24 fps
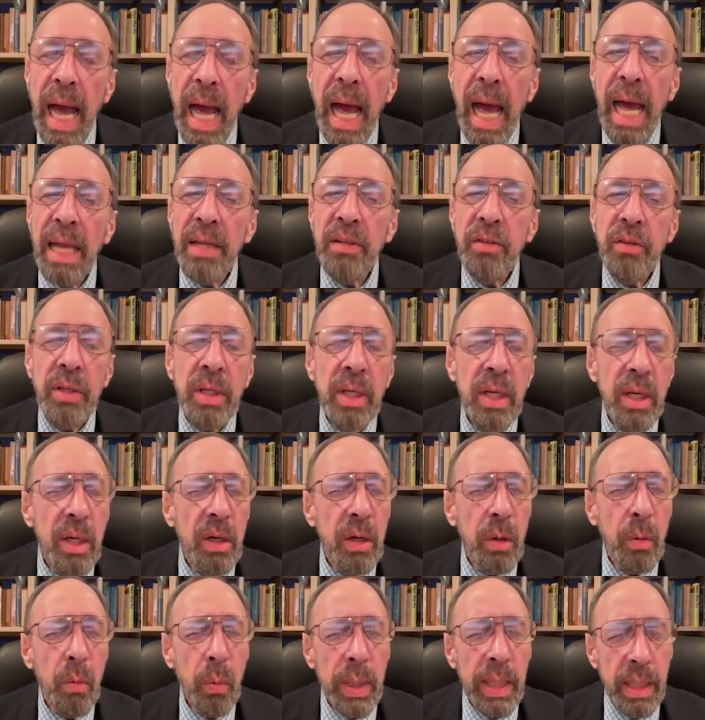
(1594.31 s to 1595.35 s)
And
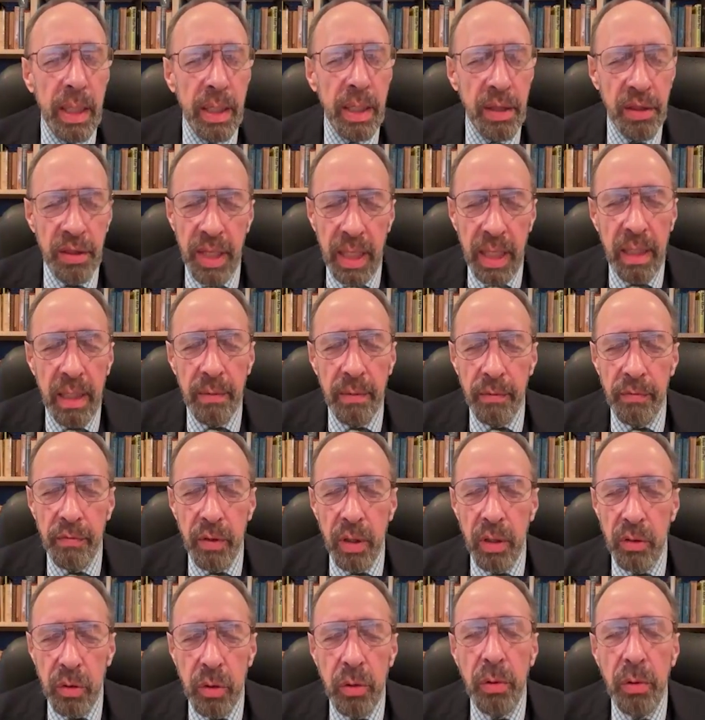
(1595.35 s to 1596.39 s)
we can think of
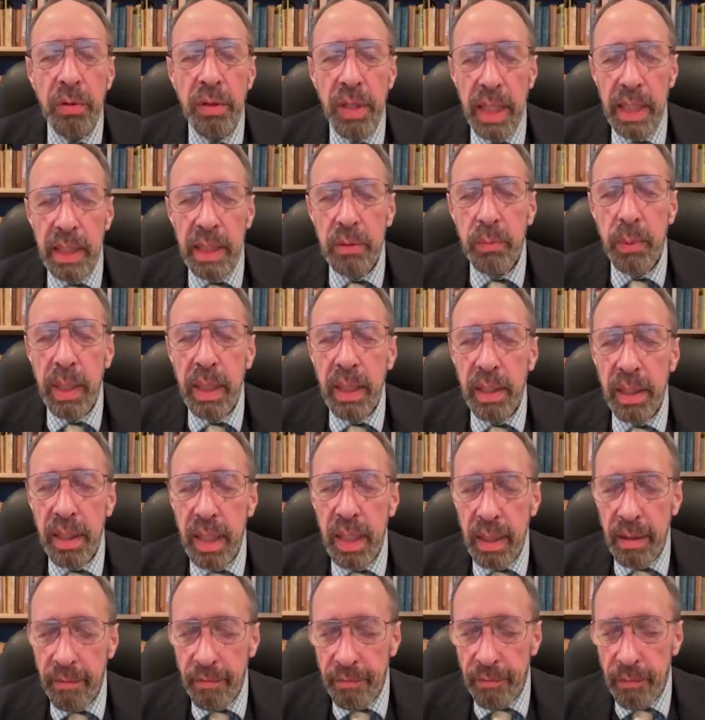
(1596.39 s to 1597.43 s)
2 things. We can
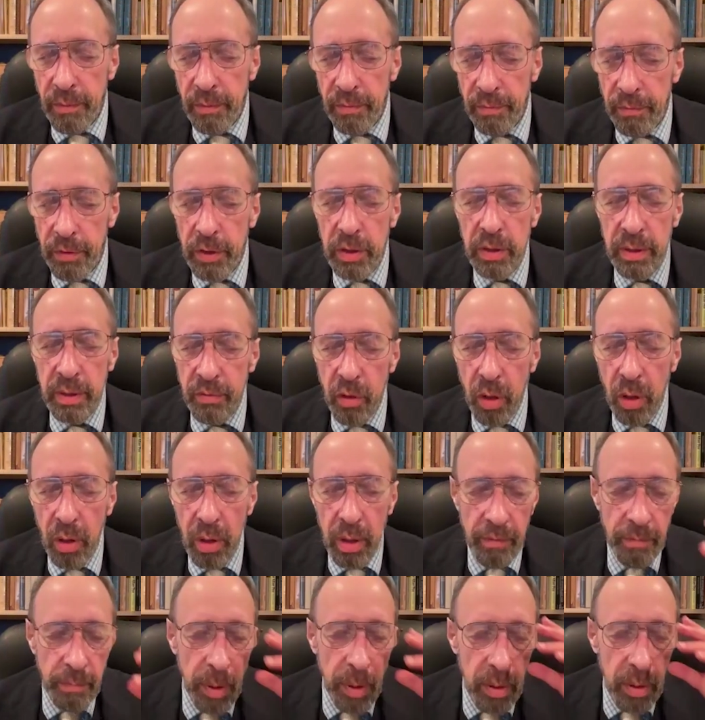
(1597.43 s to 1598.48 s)
think, first of
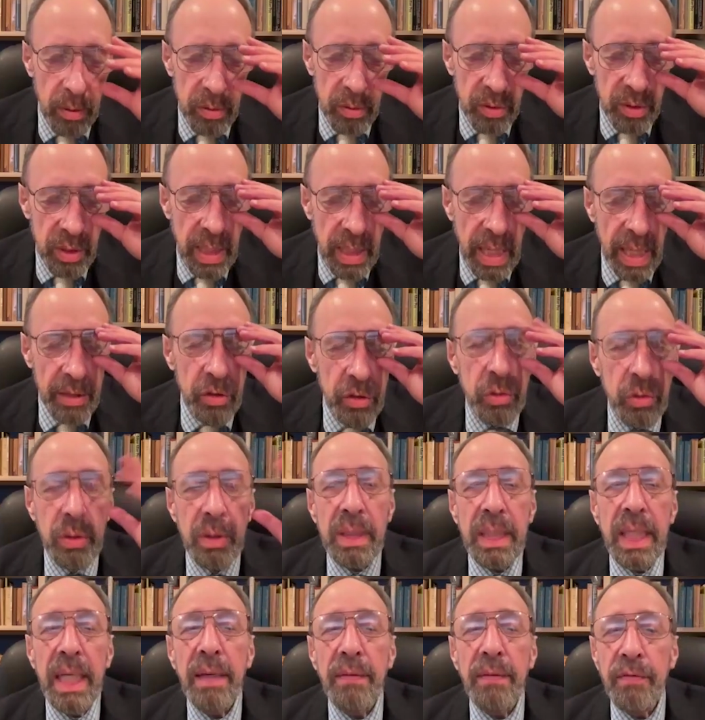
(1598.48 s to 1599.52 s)
all, of Poe's
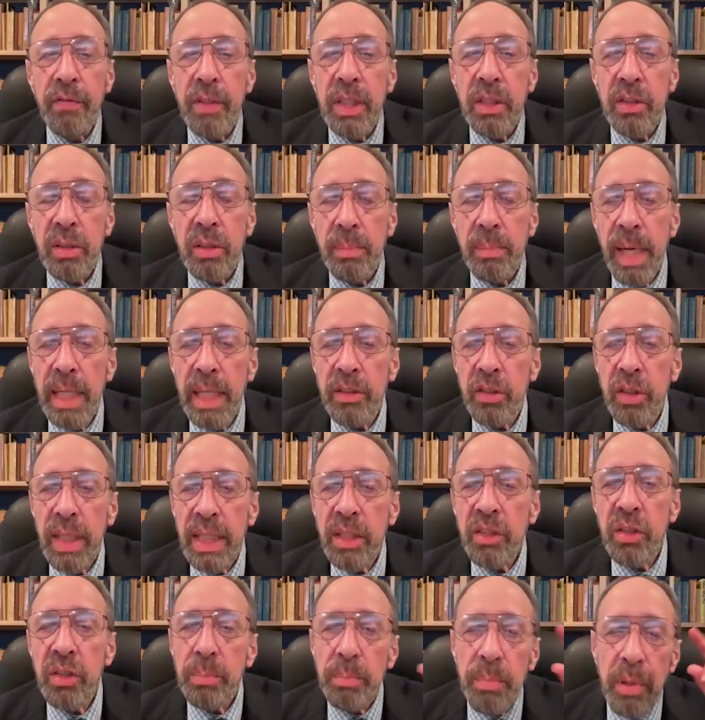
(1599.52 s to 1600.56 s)
natural gift, his
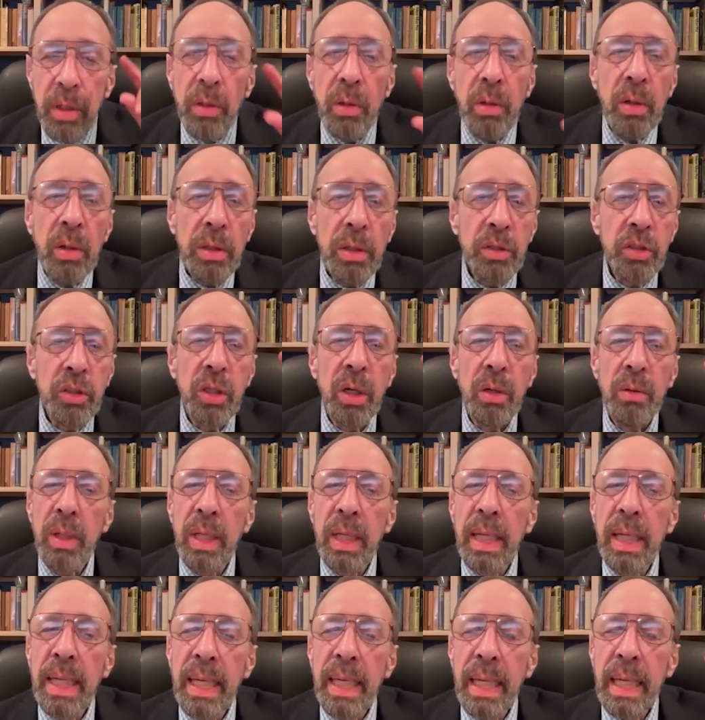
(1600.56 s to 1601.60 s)
imagination, but also
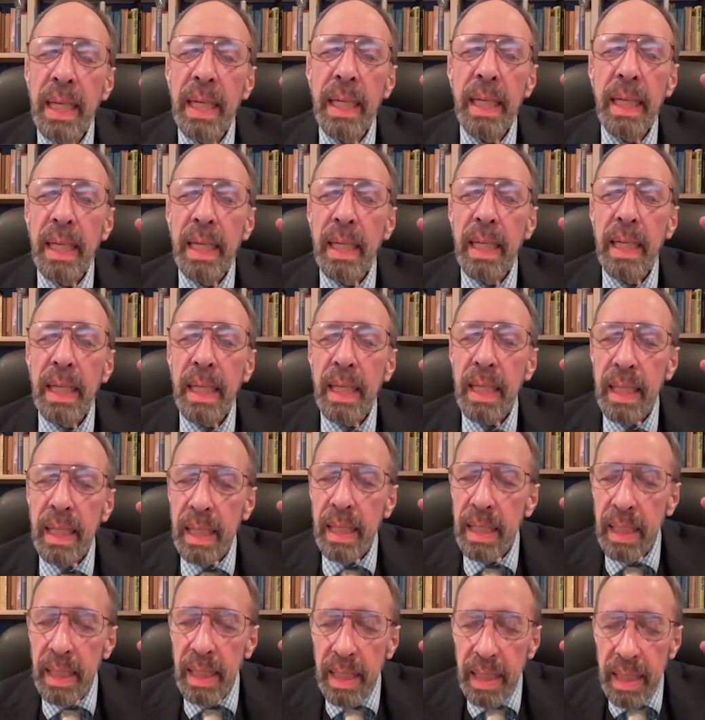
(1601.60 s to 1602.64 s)

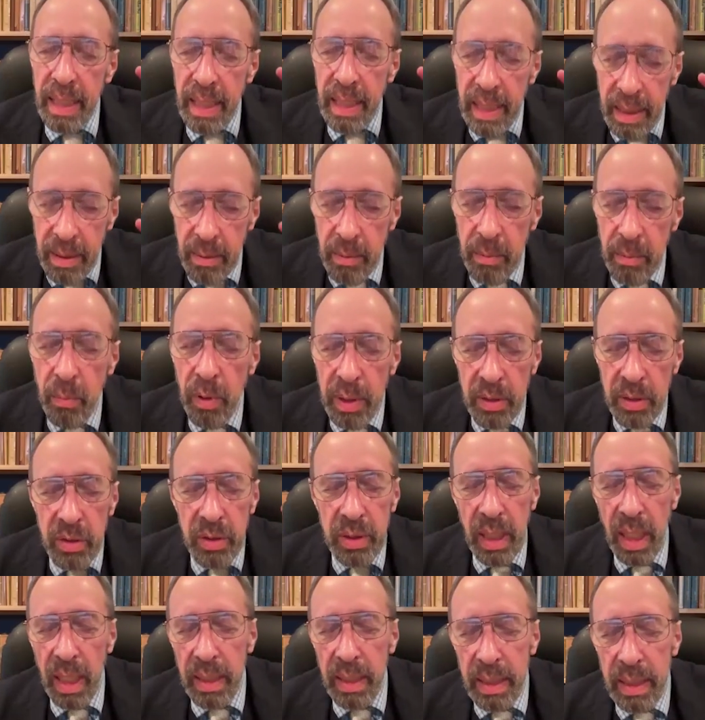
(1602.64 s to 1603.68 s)
he
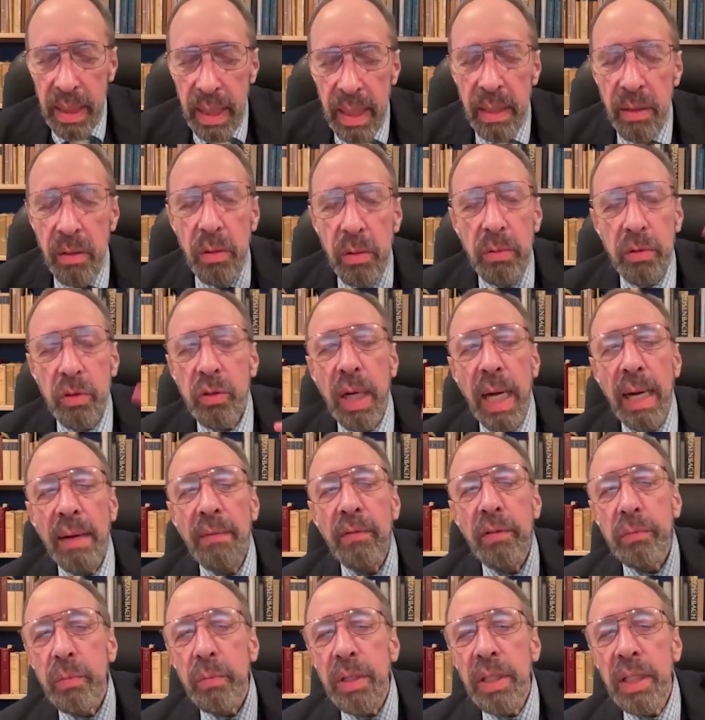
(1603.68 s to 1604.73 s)
was a kid who
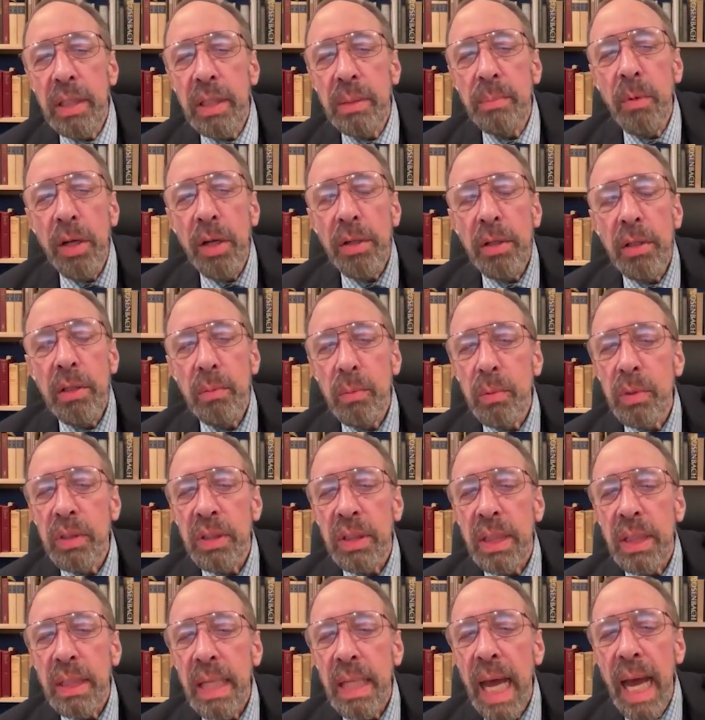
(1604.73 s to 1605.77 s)
traveled with his mother, who
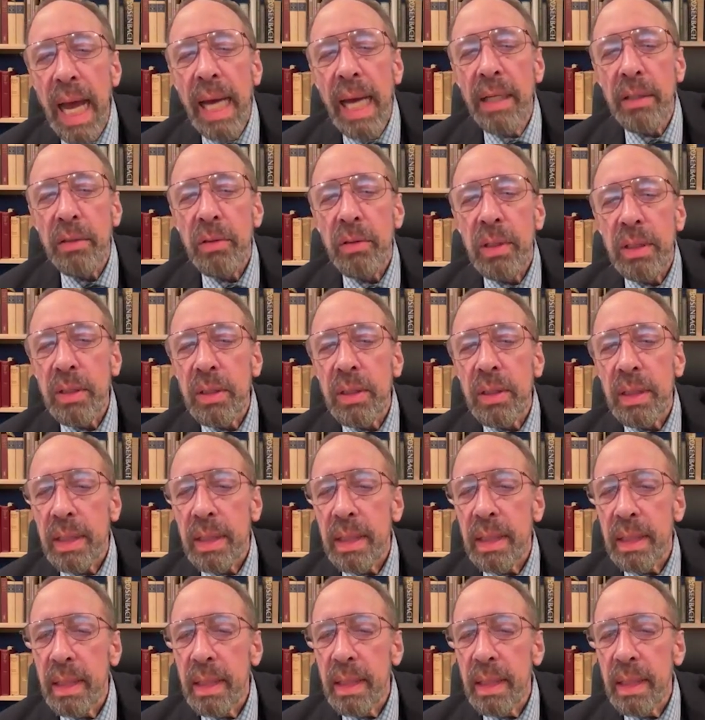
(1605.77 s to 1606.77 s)
was an actress.